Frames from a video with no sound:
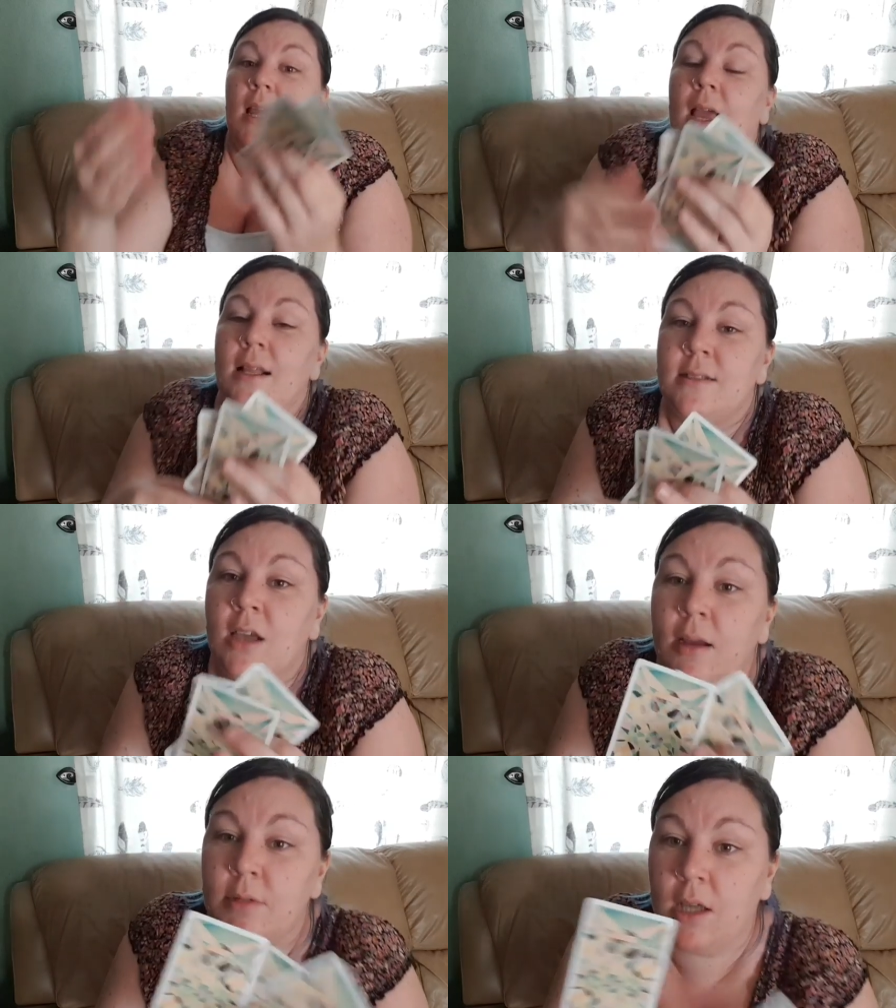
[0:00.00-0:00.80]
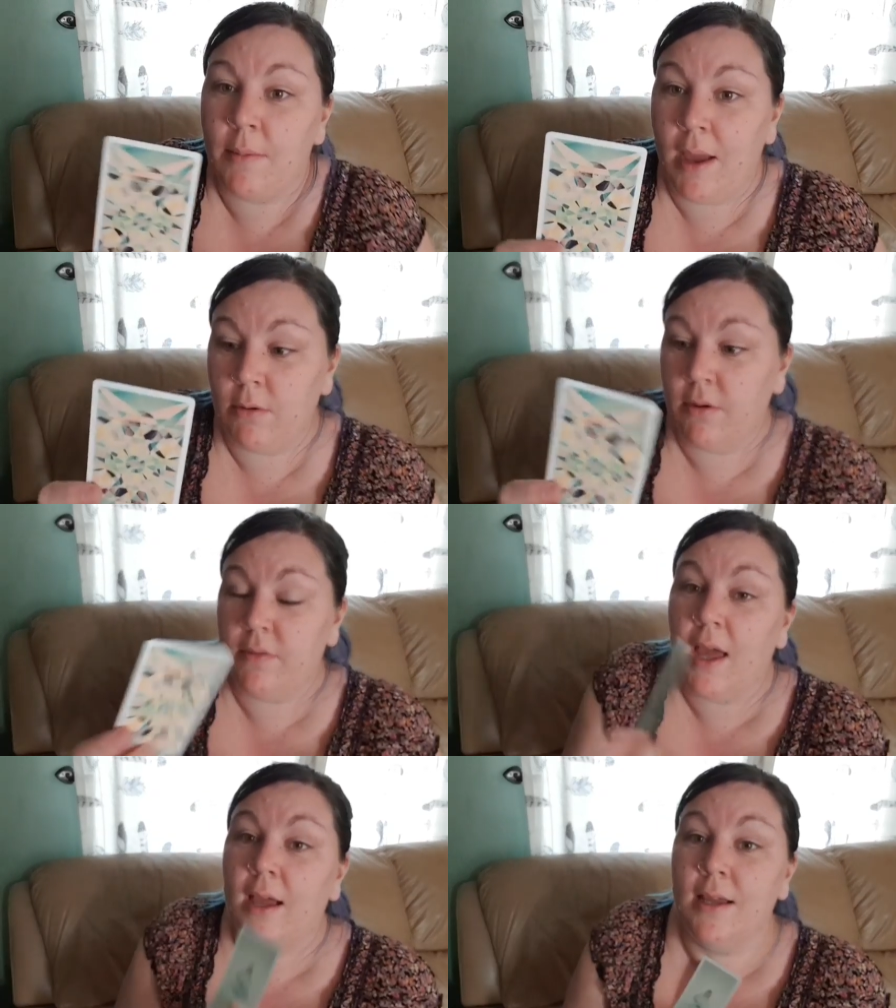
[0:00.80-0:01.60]
It's time to come out of
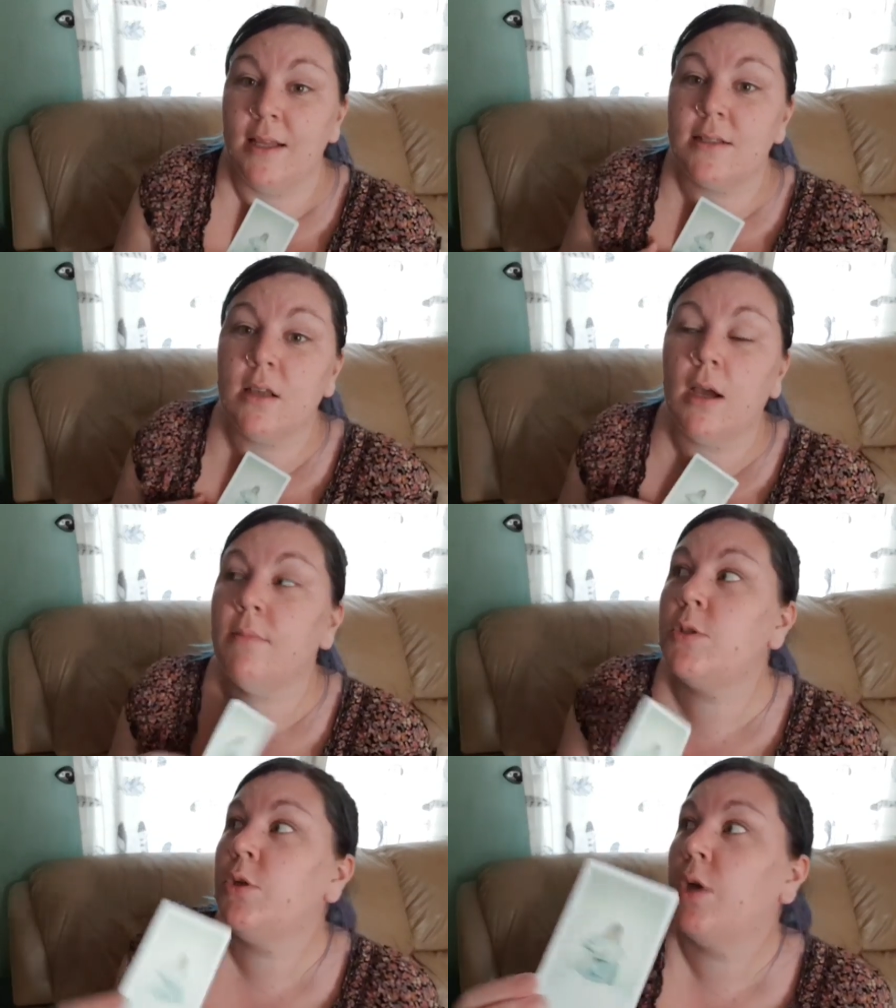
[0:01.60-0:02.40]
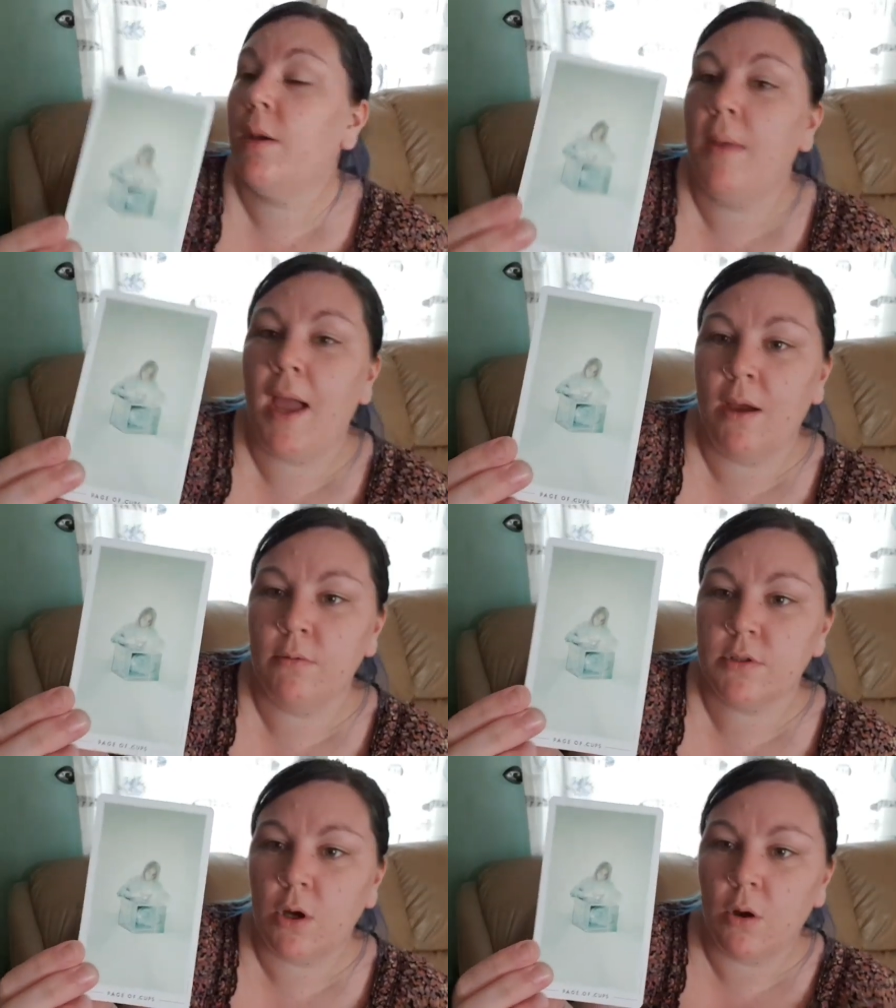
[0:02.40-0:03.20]
that. It's time to come
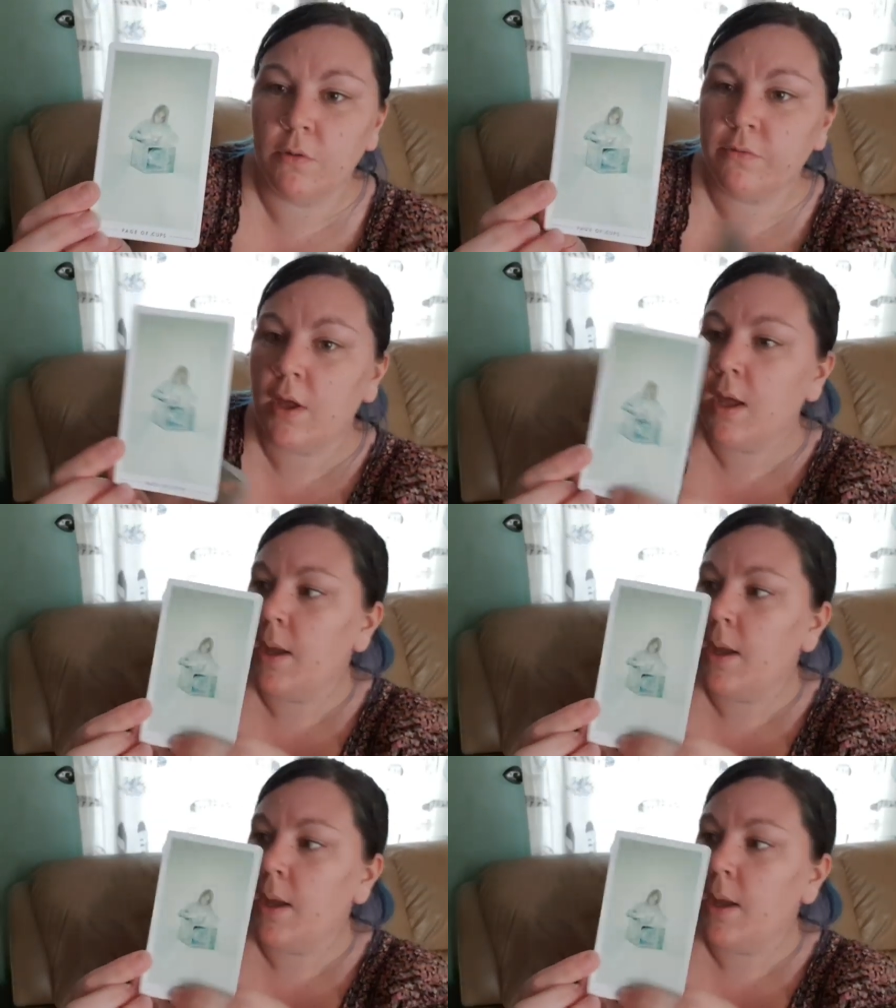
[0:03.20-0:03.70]
out of